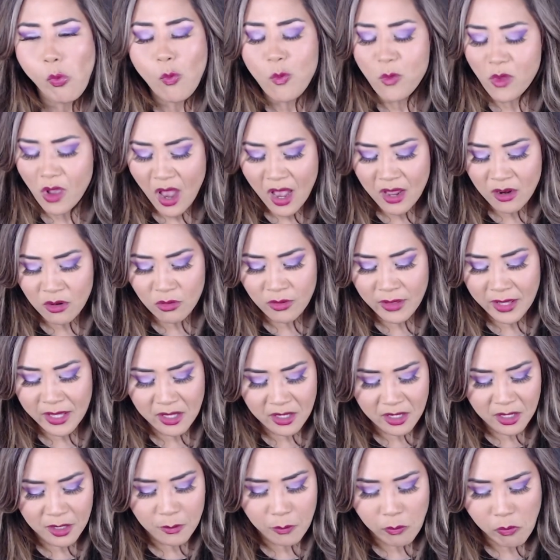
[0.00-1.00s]
I don't like
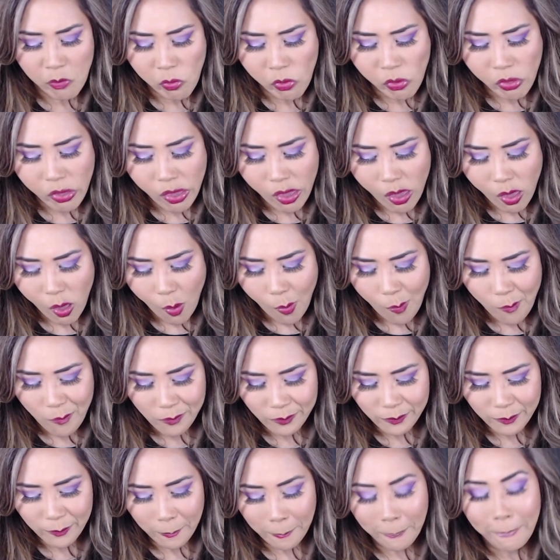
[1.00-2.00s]
it.
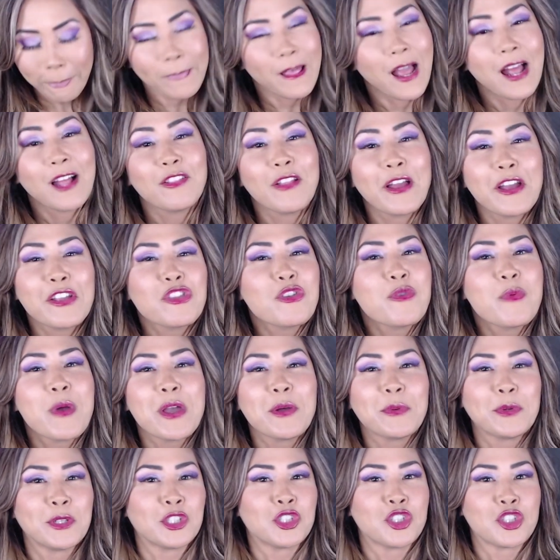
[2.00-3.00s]
I like the way it
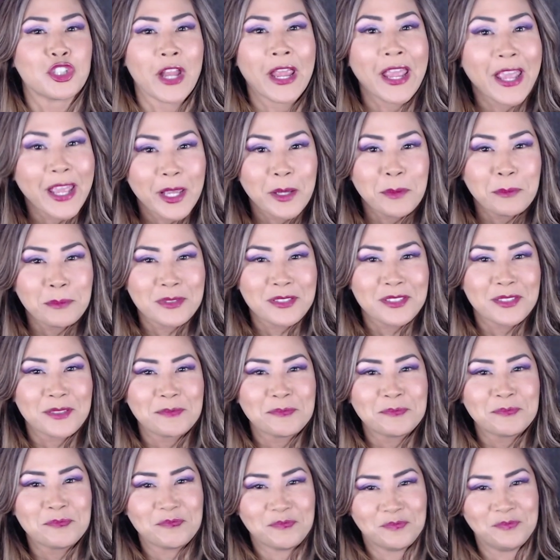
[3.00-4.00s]
was shaped.
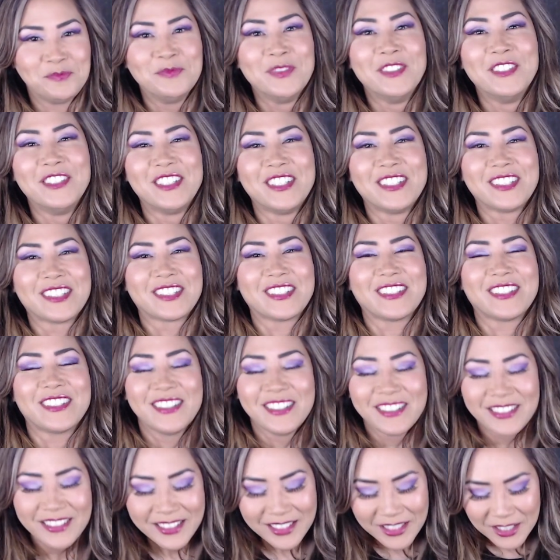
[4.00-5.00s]

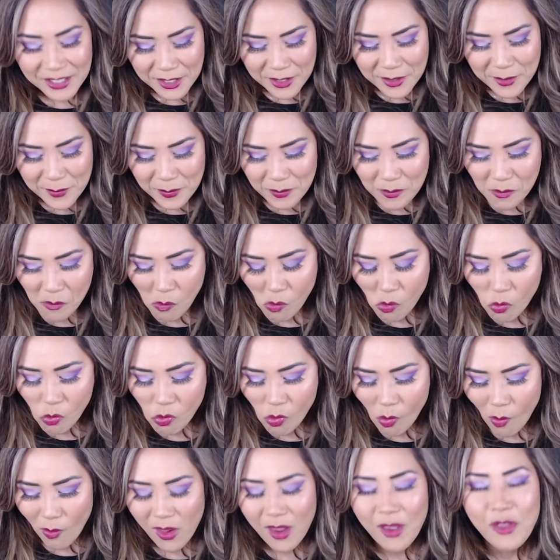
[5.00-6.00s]

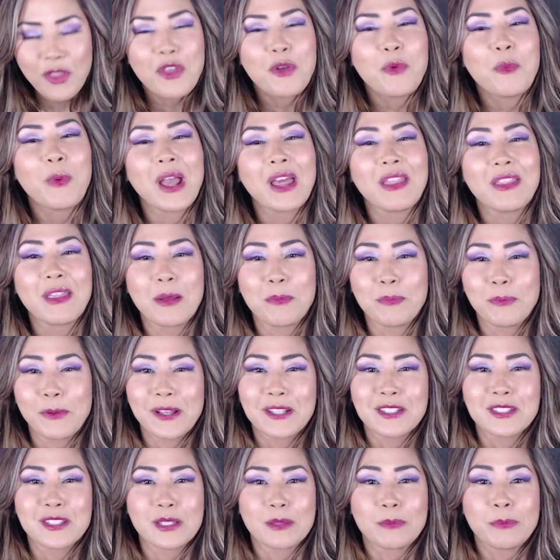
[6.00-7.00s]
And the way they
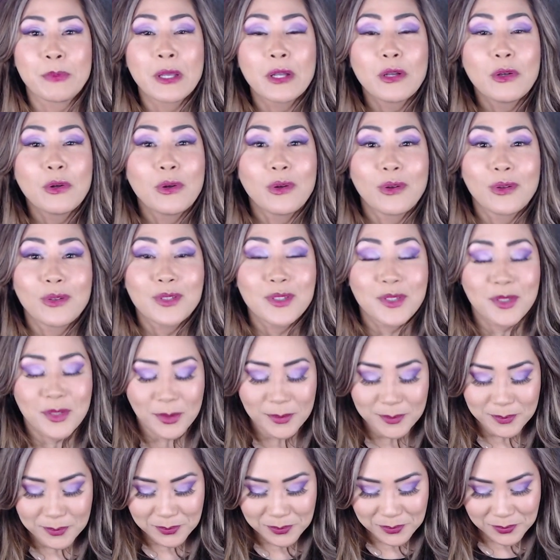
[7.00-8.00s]
placed the pickles
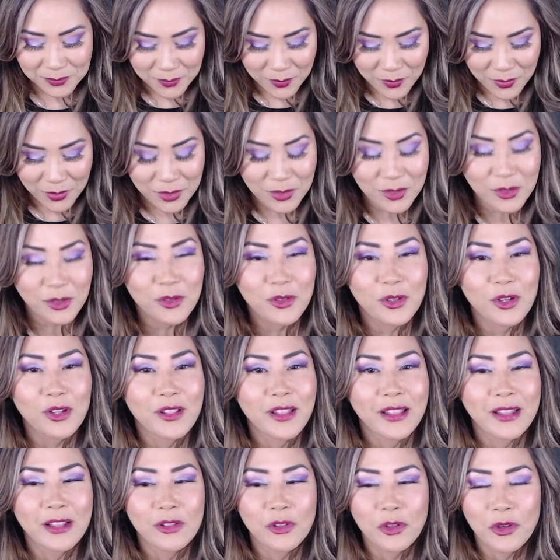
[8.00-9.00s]
to look
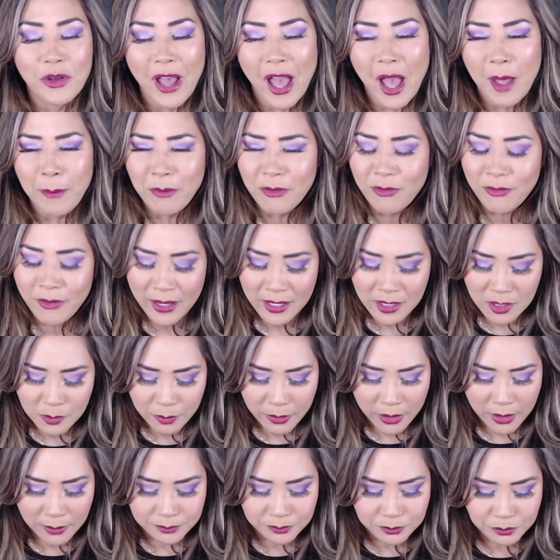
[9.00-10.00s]
like a little happy face,
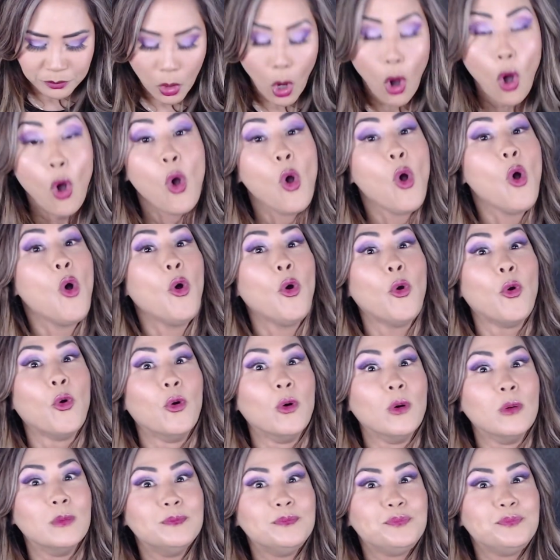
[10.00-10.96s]
but oh!